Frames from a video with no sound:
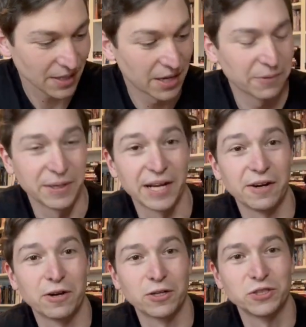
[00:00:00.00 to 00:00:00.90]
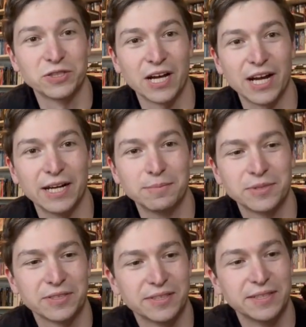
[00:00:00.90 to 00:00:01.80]
Uh, we got Harsh
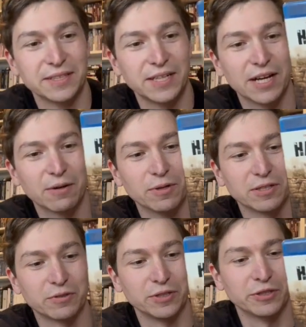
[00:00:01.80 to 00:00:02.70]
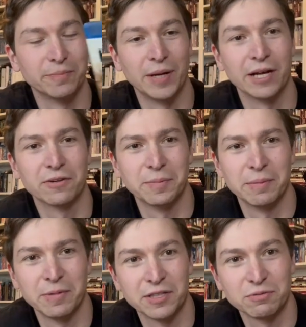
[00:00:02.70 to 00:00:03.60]
Times uh, with Christian Bale.
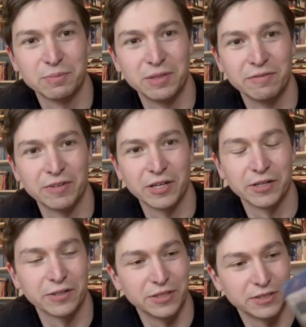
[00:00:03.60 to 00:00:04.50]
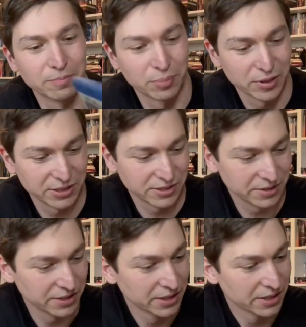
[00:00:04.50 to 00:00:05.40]
Remember this one being very good. He's in
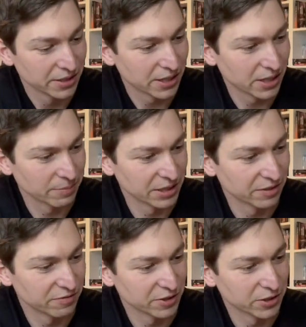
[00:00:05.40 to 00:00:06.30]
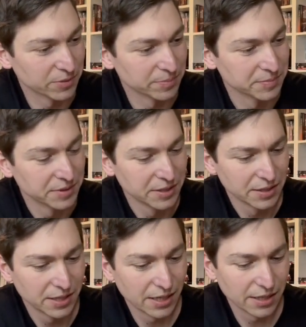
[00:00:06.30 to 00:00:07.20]
prison um, in the film.
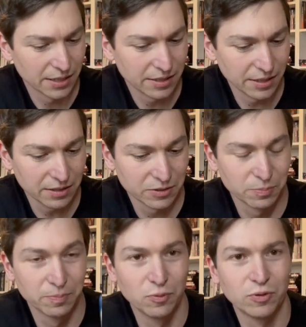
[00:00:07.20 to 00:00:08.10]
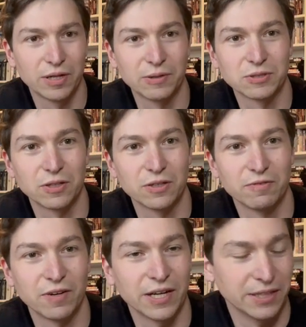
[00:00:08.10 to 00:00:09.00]
And I think this Blu-ray was hard to
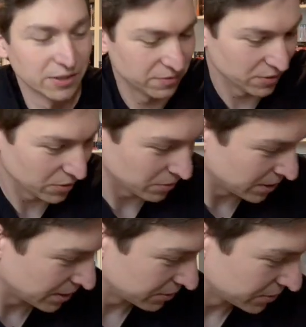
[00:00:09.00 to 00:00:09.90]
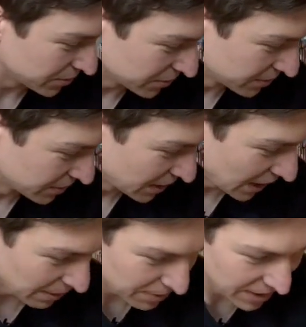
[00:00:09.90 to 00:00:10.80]
find there for a while, so
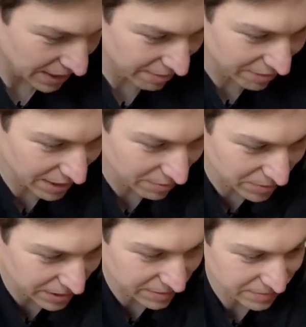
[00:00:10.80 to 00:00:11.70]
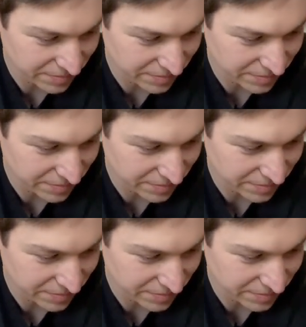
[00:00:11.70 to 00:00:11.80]
happy to have that one.